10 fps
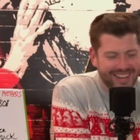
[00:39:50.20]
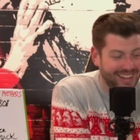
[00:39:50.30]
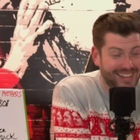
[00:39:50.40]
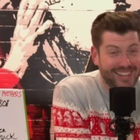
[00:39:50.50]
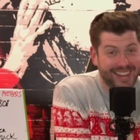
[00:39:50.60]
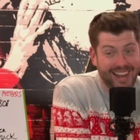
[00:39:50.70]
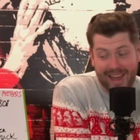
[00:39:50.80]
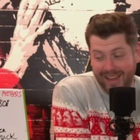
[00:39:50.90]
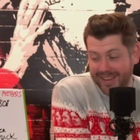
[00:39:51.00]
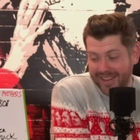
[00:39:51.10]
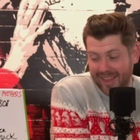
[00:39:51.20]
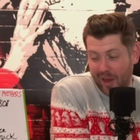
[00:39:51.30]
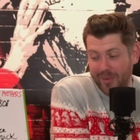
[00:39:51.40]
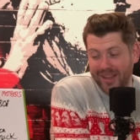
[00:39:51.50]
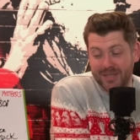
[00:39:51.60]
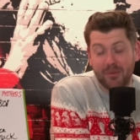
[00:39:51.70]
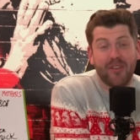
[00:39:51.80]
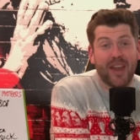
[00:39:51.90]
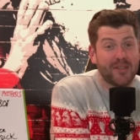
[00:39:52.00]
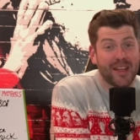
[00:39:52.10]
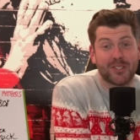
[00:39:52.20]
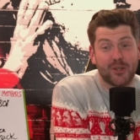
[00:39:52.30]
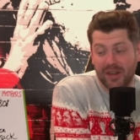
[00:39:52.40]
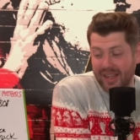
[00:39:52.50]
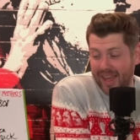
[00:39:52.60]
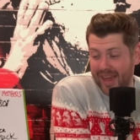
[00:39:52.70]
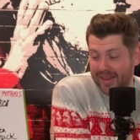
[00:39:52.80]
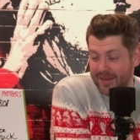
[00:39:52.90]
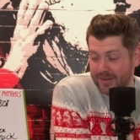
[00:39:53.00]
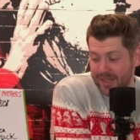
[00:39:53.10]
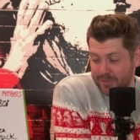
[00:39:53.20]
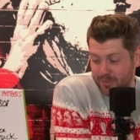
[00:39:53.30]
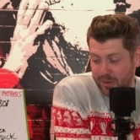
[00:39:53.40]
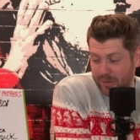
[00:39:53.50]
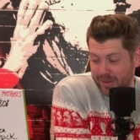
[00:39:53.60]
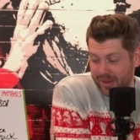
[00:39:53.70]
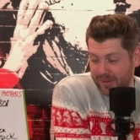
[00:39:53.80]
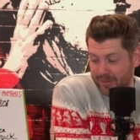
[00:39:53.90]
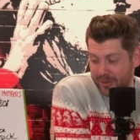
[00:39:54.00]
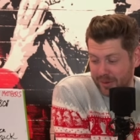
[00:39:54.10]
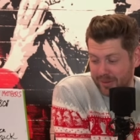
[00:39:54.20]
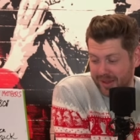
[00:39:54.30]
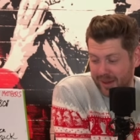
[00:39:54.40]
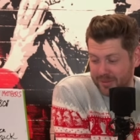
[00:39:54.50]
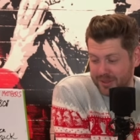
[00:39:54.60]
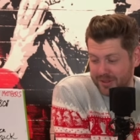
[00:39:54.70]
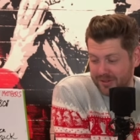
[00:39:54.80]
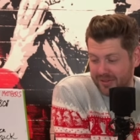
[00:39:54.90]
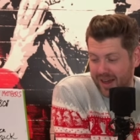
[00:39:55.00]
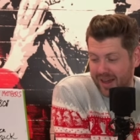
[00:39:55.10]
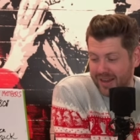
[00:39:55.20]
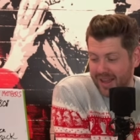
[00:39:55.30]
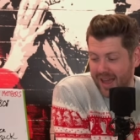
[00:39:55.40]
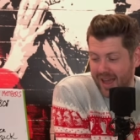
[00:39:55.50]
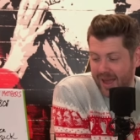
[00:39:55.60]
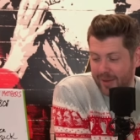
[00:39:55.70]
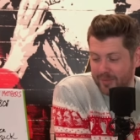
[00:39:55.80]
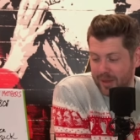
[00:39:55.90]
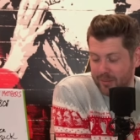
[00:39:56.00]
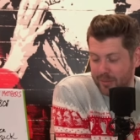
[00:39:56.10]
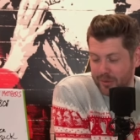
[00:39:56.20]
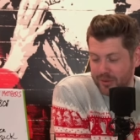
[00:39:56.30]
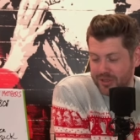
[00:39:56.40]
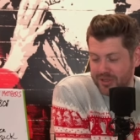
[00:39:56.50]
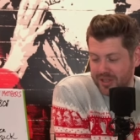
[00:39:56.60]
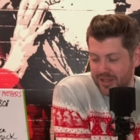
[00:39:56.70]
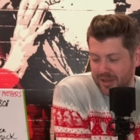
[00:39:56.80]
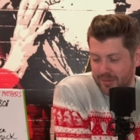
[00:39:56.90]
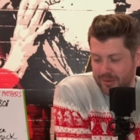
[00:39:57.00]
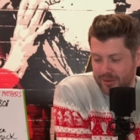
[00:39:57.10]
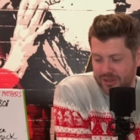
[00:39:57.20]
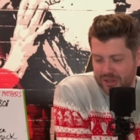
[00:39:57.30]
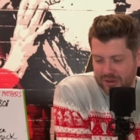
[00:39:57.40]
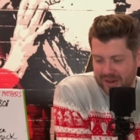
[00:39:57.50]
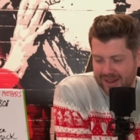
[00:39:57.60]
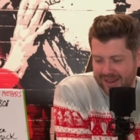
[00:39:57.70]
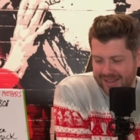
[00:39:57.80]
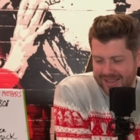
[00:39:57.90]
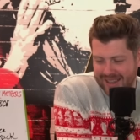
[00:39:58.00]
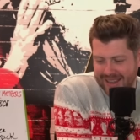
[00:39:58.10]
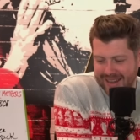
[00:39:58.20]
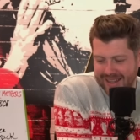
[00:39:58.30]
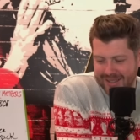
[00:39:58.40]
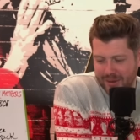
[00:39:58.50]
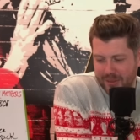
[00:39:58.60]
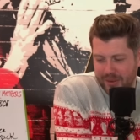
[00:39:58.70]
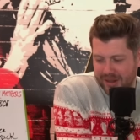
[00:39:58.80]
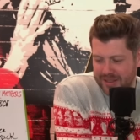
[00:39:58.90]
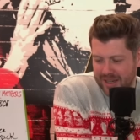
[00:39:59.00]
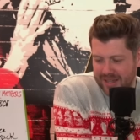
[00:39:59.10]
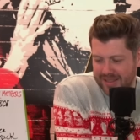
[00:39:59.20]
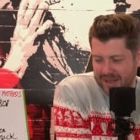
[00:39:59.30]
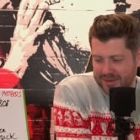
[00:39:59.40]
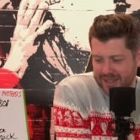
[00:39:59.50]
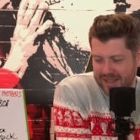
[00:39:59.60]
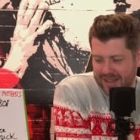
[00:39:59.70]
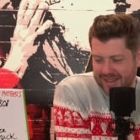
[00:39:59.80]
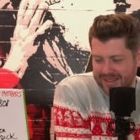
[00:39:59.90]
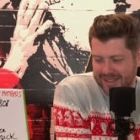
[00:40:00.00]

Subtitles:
Yeah, that, I mean, to be fair, that's all I get. That's probably absolutely fine. And Bruce Chua saying, "Don't apologise." That was hilarious.